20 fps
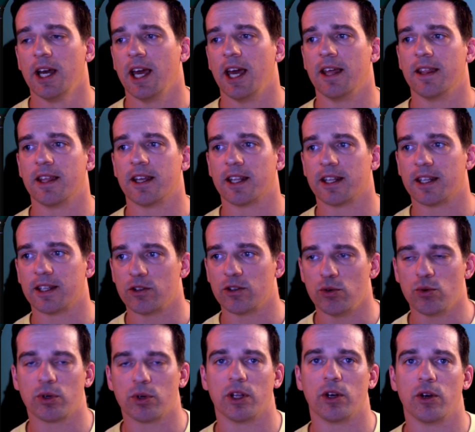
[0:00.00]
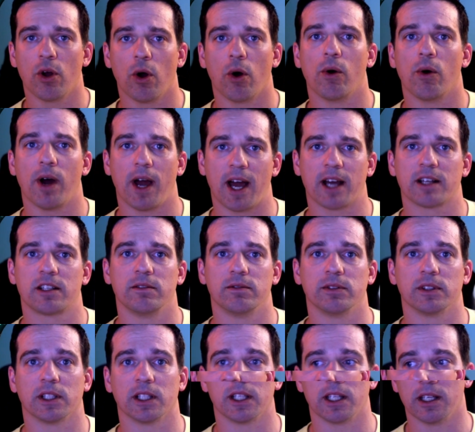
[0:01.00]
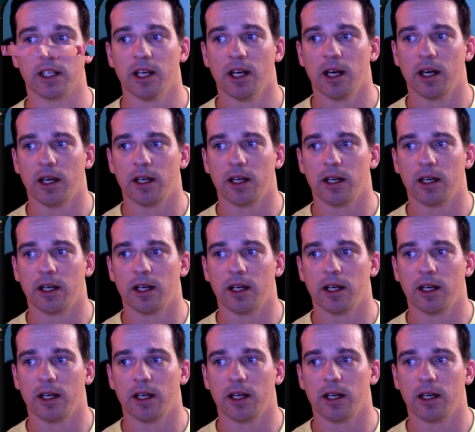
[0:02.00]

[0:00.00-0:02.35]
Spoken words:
and then you can know actively